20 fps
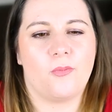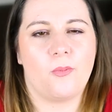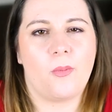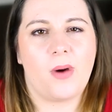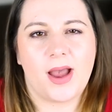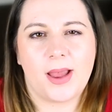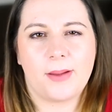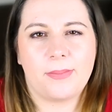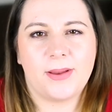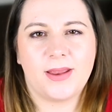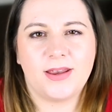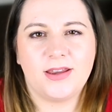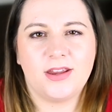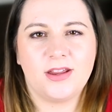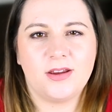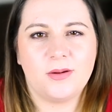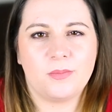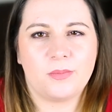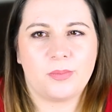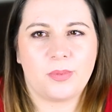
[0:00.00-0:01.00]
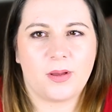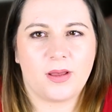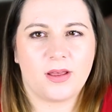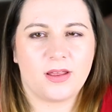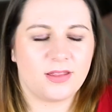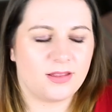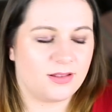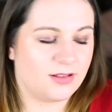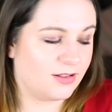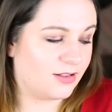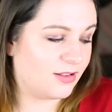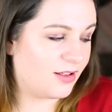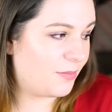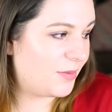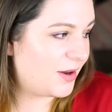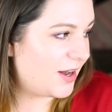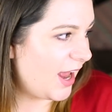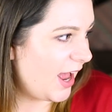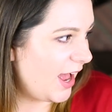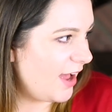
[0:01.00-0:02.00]
and my opinion, but I
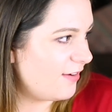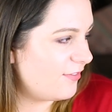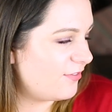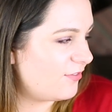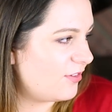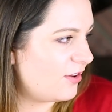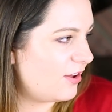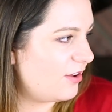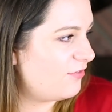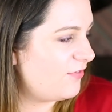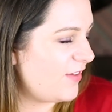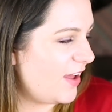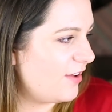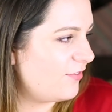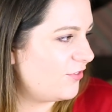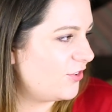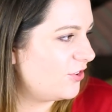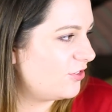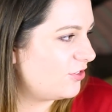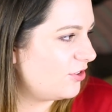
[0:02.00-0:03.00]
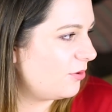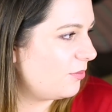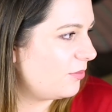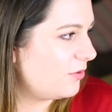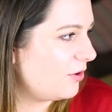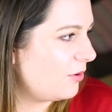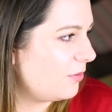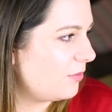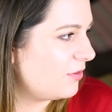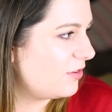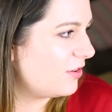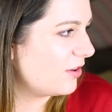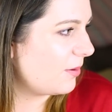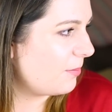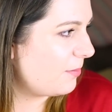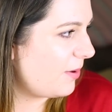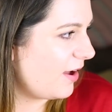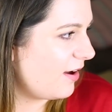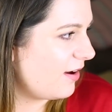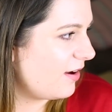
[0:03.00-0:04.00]
mean, I have a fair few Tsum Tsums to
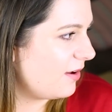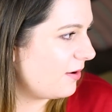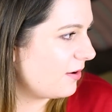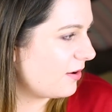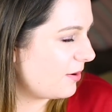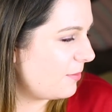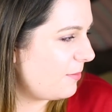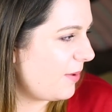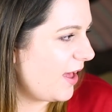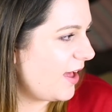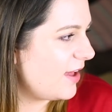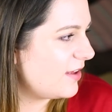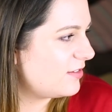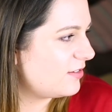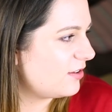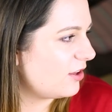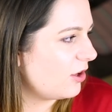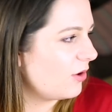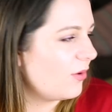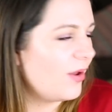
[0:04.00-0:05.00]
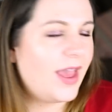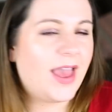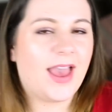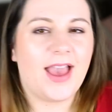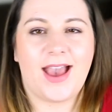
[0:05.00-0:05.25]
compare, compare to,